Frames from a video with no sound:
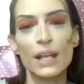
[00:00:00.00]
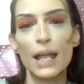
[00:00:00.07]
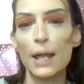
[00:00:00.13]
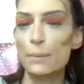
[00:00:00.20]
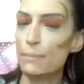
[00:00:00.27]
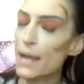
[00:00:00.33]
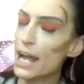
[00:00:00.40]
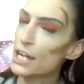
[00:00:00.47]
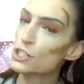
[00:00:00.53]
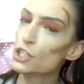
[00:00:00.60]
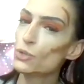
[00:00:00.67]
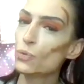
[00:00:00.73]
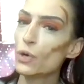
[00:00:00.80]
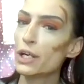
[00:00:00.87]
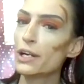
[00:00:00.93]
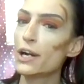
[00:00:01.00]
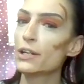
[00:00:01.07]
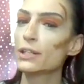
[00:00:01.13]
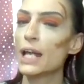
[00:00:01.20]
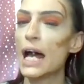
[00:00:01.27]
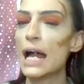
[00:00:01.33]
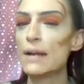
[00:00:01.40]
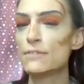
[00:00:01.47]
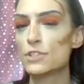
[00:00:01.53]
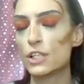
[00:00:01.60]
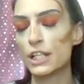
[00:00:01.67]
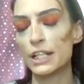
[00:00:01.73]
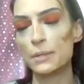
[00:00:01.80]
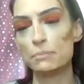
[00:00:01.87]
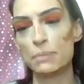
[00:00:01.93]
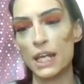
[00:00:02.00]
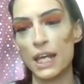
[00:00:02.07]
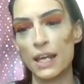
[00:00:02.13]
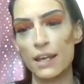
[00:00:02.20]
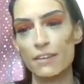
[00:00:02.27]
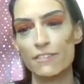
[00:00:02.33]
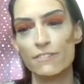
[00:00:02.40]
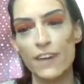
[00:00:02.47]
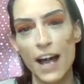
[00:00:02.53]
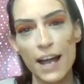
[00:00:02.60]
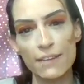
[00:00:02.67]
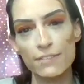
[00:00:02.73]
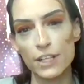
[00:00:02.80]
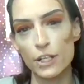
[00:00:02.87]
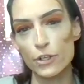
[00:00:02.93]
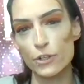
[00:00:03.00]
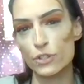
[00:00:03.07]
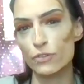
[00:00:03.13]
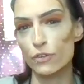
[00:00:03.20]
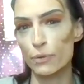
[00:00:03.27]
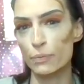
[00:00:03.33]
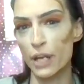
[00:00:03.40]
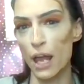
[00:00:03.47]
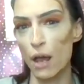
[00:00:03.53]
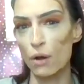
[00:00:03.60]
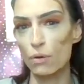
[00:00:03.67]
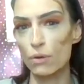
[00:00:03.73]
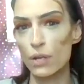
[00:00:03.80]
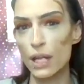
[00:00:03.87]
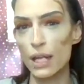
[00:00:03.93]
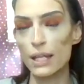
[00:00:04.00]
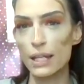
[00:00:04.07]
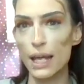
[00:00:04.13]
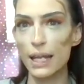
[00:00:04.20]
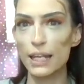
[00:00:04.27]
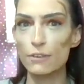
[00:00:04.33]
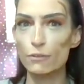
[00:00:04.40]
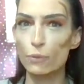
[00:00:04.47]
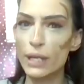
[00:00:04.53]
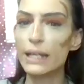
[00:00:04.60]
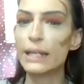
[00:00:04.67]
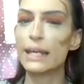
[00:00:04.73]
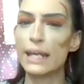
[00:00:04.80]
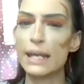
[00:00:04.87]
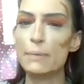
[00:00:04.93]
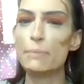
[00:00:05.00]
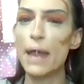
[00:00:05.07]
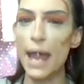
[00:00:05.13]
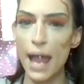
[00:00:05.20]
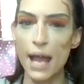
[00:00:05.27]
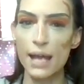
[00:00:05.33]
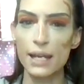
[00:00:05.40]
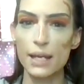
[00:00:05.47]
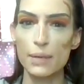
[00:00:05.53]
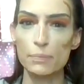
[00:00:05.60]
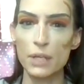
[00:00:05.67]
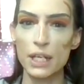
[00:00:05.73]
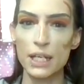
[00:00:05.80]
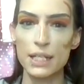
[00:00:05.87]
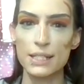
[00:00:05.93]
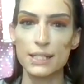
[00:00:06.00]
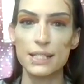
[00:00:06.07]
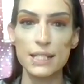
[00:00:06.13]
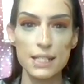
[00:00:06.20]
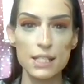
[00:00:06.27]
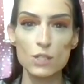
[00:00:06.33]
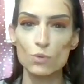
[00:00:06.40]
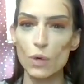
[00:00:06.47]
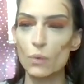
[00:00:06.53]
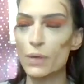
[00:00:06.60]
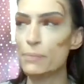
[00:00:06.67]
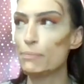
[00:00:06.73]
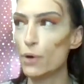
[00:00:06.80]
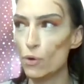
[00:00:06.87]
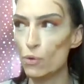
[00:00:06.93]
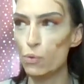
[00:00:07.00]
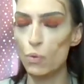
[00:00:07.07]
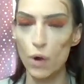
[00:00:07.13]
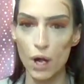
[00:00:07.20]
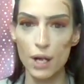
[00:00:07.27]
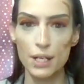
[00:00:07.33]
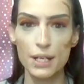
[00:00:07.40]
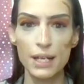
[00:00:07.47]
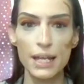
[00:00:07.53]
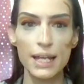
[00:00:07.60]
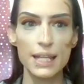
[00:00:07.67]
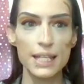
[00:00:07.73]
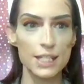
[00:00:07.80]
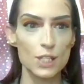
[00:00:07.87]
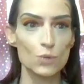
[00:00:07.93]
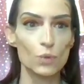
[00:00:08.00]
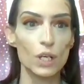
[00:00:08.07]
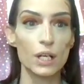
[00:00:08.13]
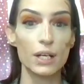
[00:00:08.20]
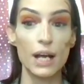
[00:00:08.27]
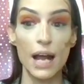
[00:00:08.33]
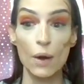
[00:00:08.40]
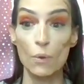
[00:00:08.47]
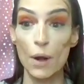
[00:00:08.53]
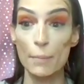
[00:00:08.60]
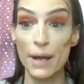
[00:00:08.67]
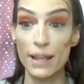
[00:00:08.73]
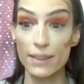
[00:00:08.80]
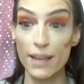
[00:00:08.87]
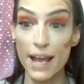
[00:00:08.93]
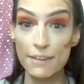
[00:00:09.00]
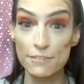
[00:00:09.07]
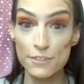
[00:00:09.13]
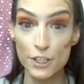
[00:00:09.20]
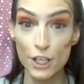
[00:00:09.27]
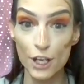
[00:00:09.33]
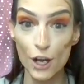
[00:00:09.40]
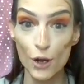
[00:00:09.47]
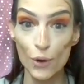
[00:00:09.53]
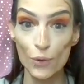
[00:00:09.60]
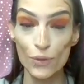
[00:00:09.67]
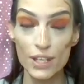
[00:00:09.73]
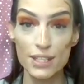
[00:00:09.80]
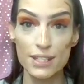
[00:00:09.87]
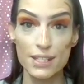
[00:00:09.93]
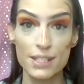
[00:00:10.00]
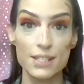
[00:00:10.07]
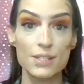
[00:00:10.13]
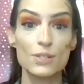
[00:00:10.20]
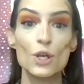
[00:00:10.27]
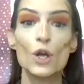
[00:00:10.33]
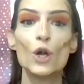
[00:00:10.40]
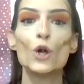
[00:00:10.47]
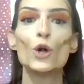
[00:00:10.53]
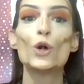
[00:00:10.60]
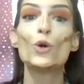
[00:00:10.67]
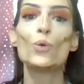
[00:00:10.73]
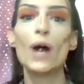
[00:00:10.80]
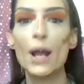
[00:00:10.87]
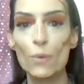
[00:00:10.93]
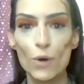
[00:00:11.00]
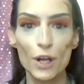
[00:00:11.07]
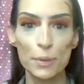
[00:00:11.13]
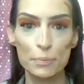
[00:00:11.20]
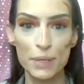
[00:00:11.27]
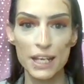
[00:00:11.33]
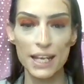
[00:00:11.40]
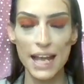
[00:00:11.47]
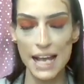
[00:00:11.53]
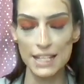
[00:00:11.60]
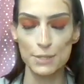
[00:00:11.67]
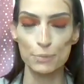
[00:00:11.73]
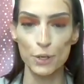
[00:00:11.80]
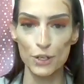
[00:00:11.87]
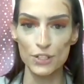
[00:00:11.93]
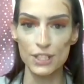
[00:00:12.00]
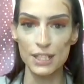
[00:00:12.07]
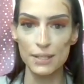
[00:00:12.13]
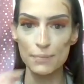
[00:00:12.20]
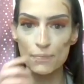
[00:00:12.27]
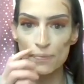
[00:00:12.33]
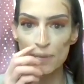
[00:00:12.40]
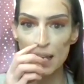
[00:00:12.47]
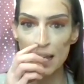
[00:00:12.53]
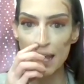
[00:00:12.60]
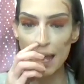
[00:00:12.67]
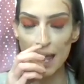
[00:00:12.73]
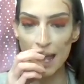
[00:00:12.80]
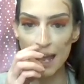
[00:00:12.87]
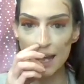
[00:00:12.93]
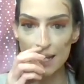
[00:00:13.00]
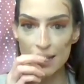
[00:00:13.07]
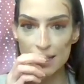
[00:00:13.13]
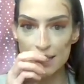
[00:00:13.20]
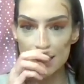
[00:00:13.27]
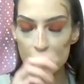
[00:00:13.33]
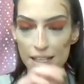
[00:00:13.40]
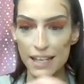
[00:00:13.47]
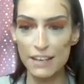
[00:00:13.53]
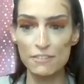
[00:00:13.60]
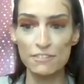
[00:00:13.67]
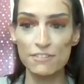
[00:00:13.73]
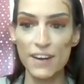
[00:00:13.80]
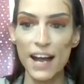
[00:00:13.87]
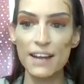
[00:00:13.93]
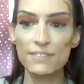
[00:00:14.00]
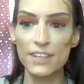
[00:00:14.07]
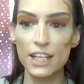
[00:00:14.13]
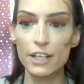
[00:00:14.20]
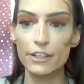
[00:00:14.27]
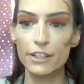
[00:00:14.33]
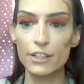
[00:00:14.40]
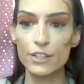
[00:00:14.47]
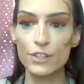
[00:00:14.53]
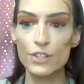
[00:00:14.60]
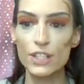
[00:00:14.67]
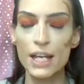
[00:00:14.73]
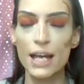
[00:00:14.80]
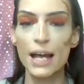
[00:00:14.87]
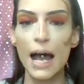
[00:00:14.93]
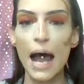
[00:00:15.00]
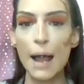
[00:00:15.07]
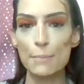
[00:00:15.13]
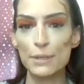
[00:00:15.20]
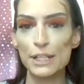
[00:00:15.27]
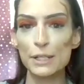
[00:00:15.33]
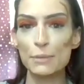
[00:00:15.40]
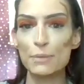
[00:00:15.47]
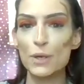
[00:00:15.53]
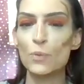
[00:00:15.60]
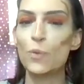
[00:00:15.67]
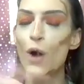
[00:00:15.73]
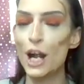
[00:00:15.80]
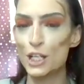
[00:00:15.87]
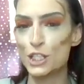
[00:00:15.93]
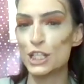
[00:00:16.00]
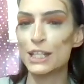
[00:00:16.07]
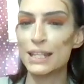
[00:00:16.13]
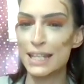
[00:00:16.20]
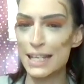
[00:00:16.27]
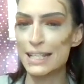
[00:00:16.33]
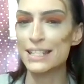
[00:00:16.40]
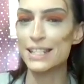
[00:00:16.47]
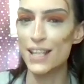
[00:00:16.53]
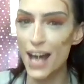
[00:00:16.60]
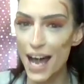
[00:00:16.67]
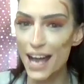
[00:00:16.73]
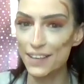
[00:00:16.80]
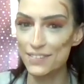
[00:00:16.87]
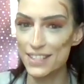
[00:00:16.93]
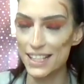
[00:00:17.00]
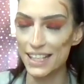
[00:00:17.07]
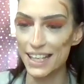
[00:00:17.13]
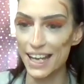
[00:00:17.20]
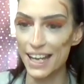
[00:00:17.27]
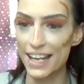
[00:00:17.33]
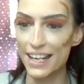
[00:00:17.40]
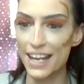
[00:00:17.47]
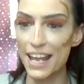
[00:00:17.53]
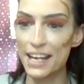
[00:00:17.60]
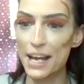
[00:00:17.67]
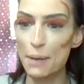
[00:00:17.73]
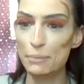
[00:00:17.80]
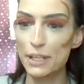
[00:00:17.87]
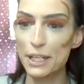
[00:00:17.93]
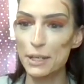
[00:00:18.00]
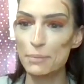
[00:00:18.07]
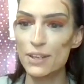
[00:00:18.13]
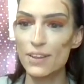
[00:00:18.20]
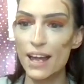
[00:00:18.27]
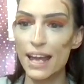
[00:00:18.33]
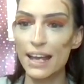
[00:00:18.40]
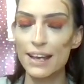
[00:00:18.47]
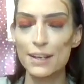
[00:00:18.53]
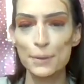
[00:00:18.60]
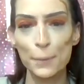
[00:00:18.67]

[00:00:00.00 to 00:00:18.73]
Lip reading: imagine where our lives are going to be 5 years from now. Like, if we keep at it, because this is what we both want. This is what I want my life to go. This is who I want to be as a person. And in 5 years, I'm going to be watching these lives again. And I'm going to be like,